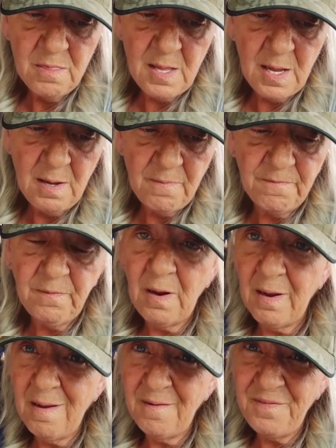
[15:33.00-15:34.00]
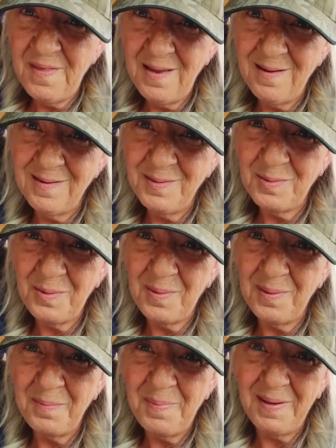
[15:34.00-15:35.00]
they fly off the handle
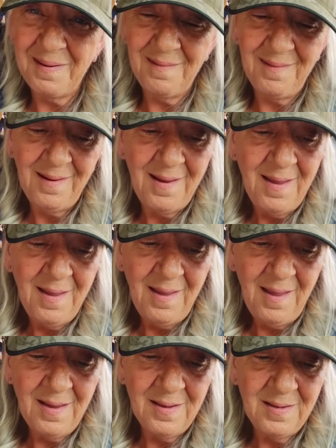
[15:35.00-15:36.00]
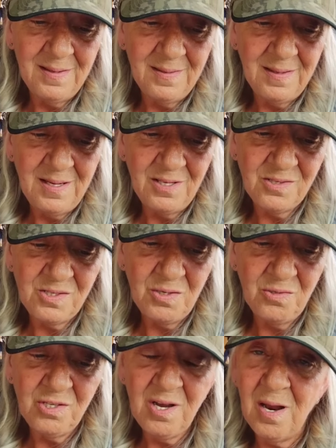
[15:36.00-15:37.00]
quite a bit, and it's
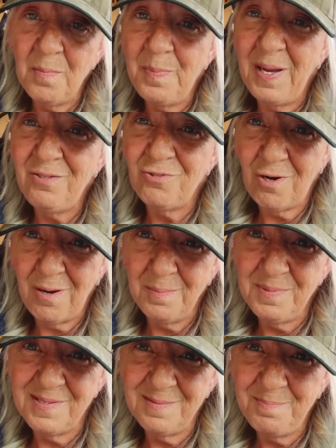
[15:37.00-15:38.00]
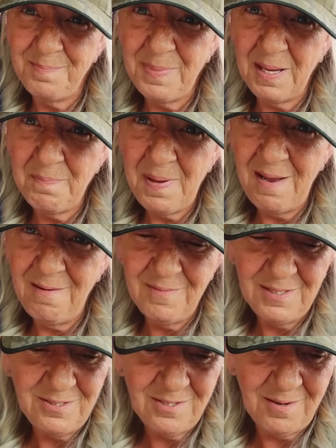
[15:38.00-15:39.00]
usually on big jobs, big
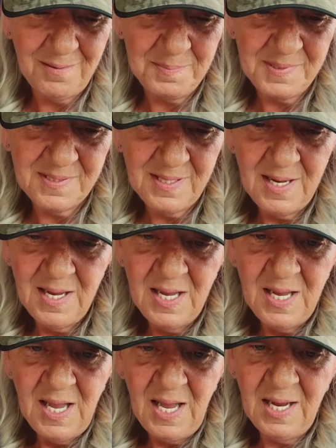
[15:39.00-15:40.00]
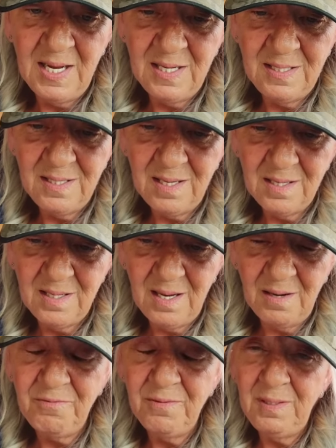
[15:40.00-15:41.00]
paving jobs. And
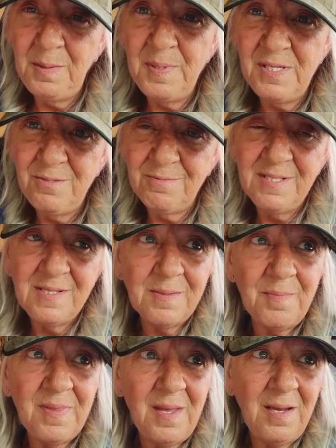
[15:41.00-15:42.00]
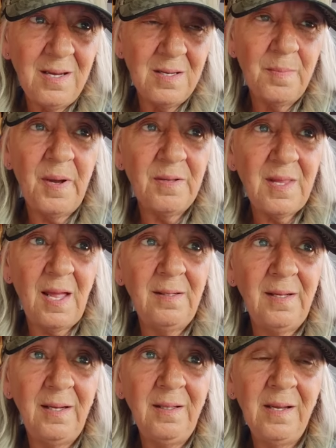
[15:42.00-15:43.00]
I've really been doing some thinking about that
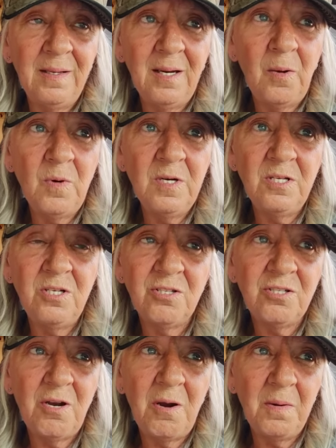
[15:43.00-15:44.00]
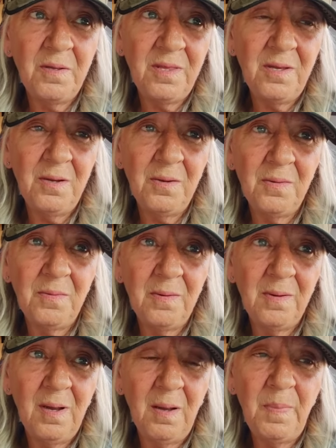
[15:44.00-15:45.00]
lately, and I wanted to share with you
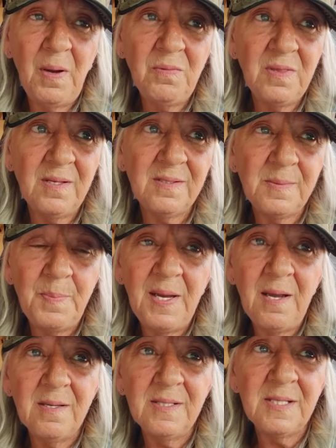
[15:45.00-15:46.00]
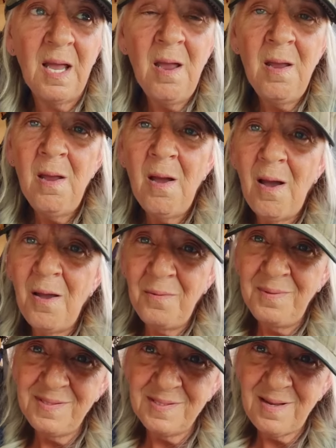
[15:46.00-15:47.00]
about this, because I
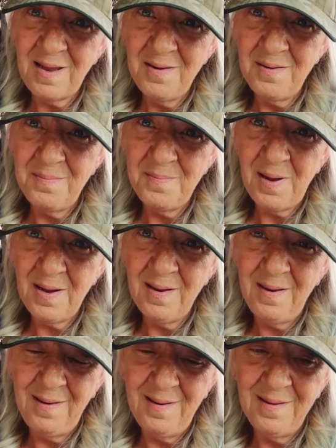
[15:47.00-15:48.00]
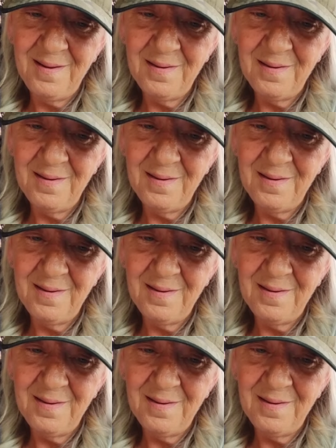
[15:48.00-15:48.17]
always say in my